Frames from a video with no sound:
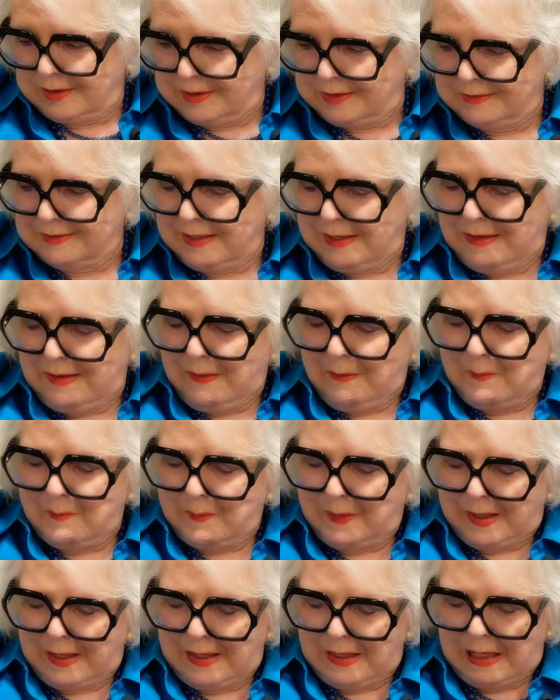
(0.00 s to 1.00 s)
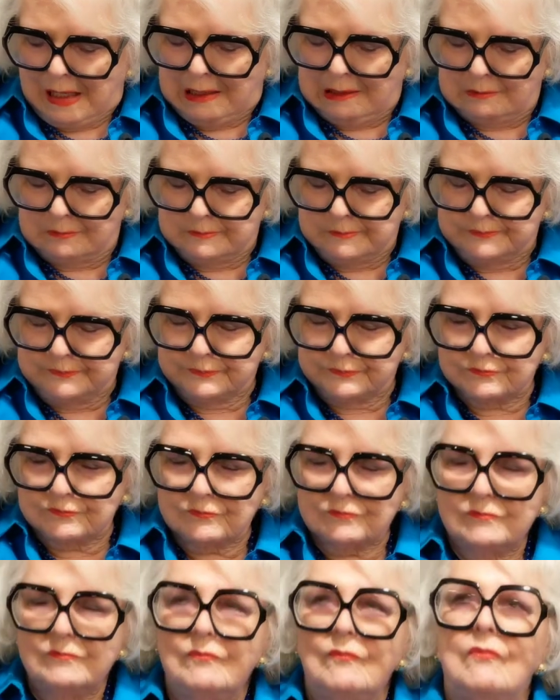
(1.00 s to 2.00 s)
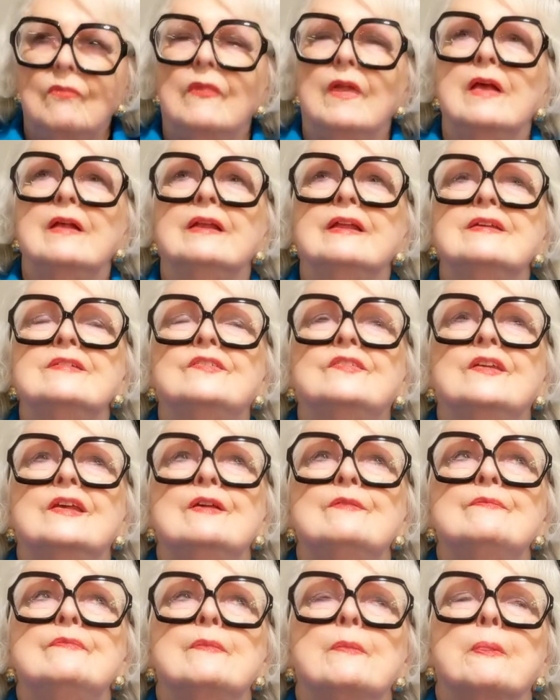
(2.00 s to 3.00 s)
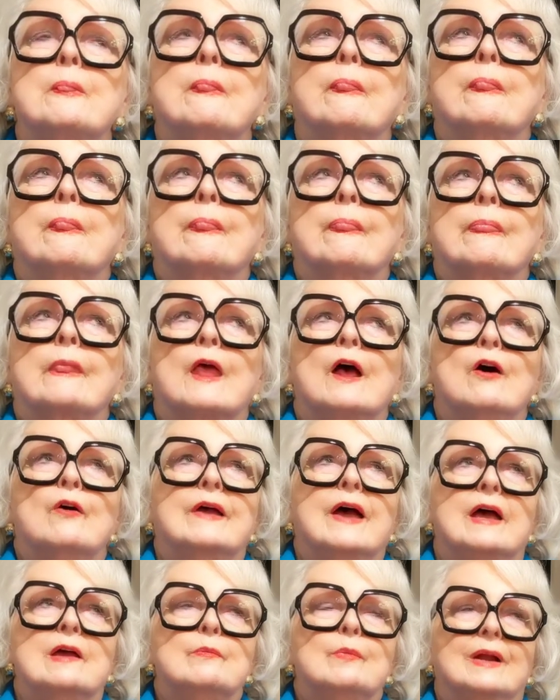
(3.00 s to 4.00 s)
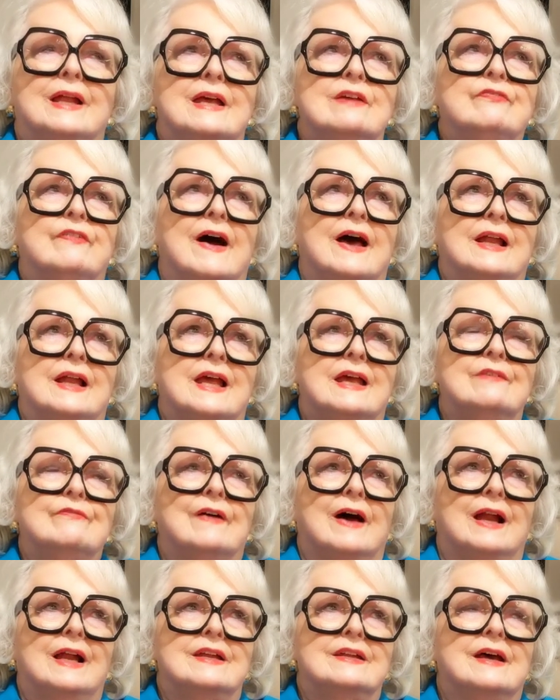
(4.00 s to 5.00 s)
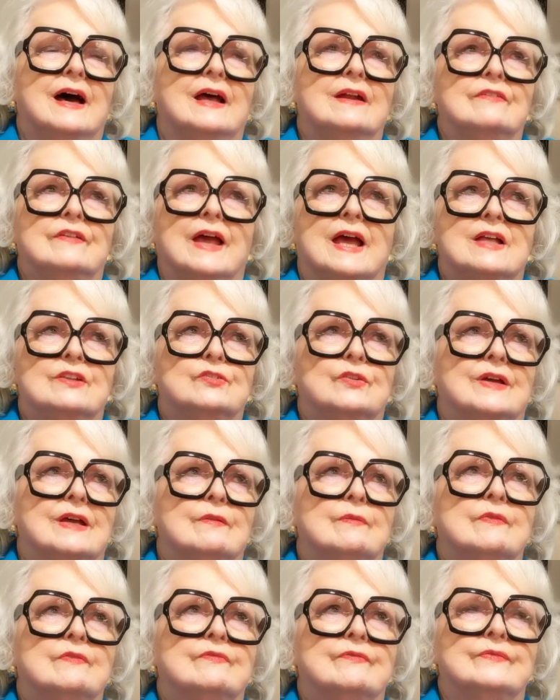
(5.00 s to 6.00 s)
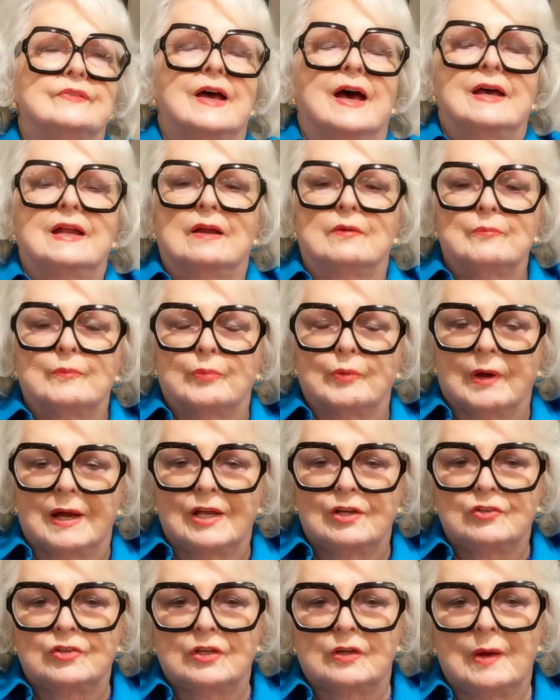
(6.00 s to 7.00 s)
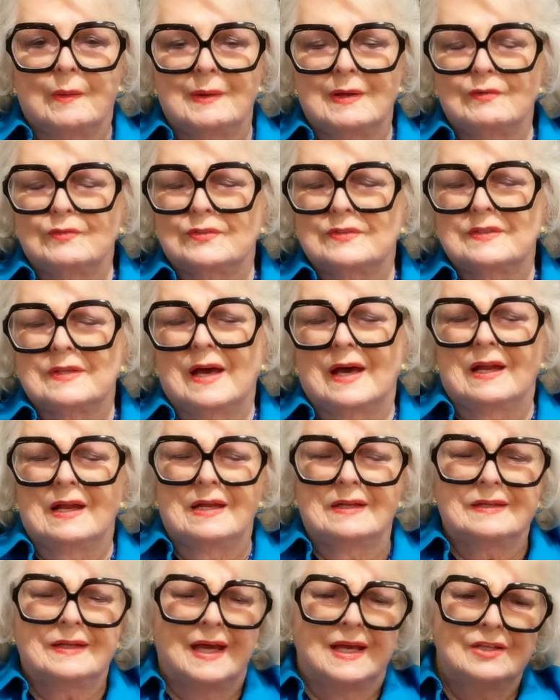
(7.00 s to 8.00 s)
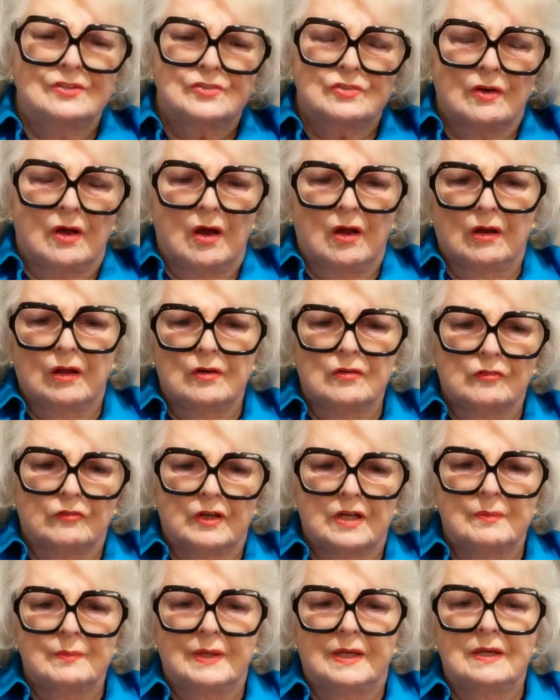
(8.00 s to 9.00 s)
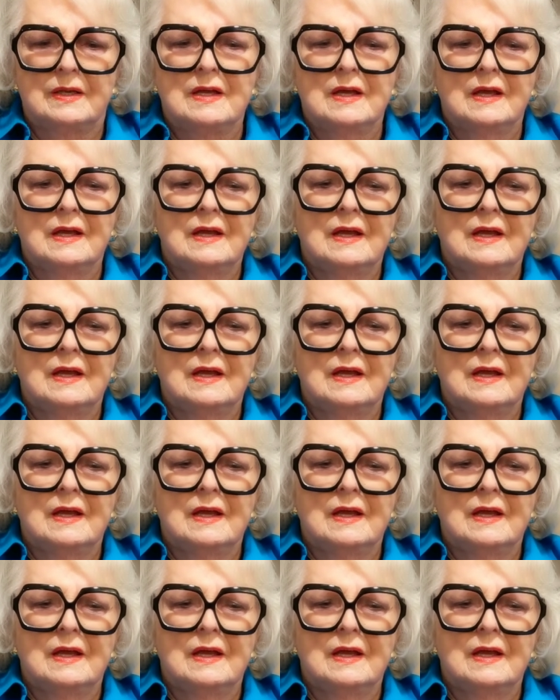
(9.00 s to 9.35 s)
looking. But let's see. Okay, well, he finally died of cancer. He had a brain tumor. I mean, he had cancer all over him, and